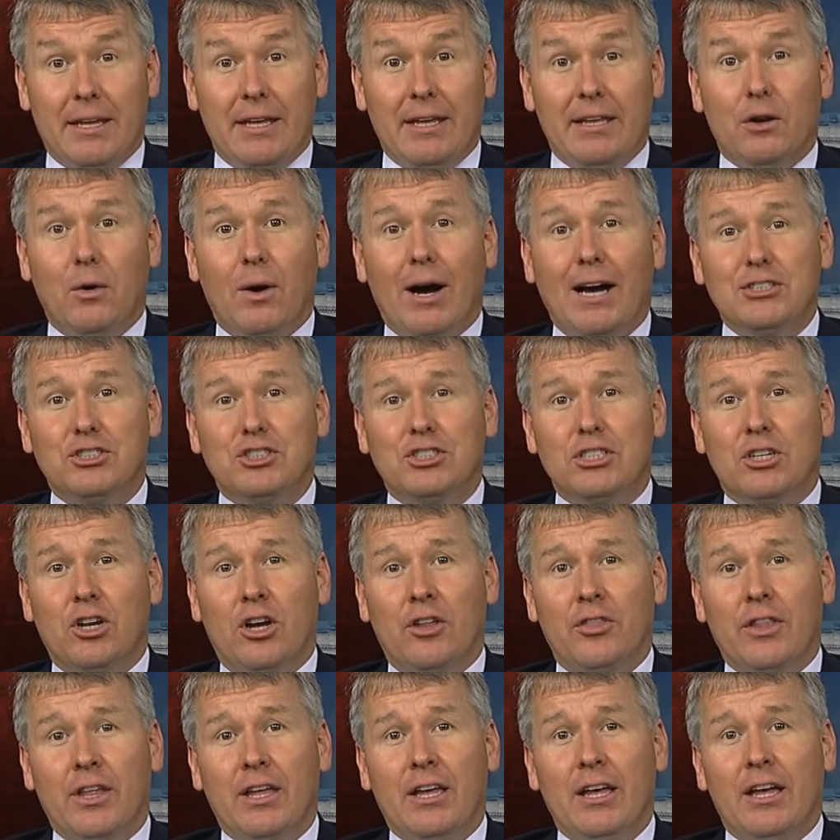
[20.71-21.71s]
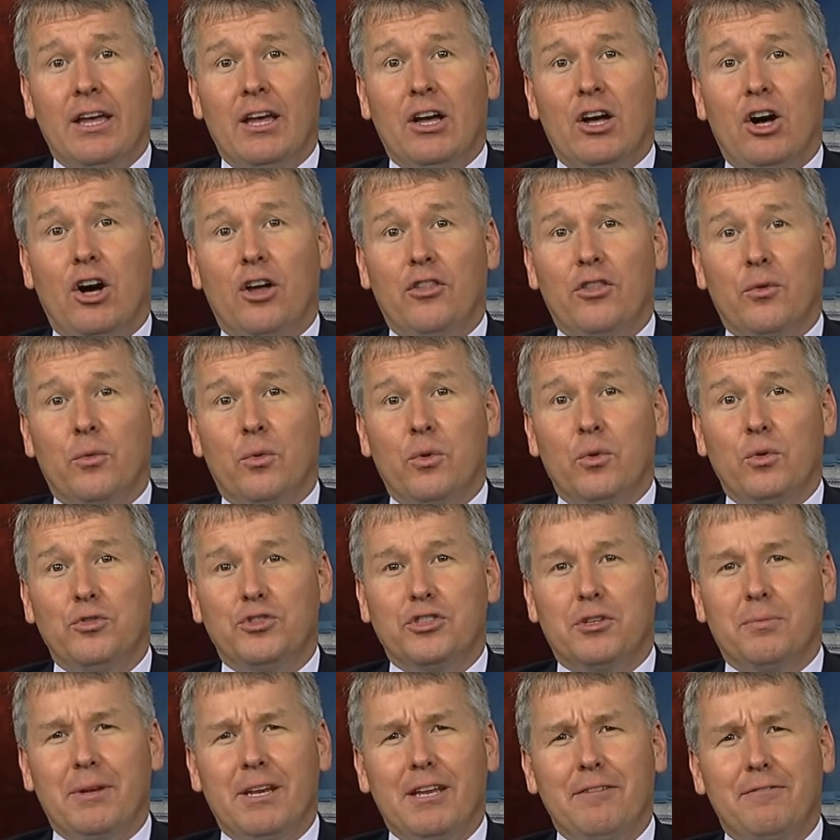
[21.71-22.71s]
You know, I sit on the Rules
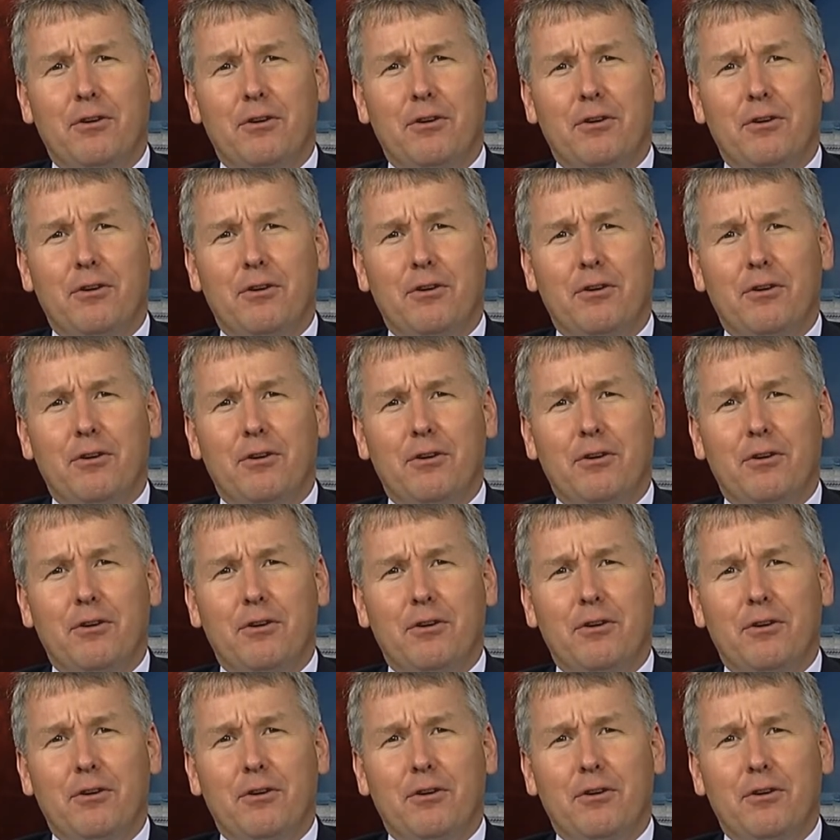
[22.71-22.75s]
Committee.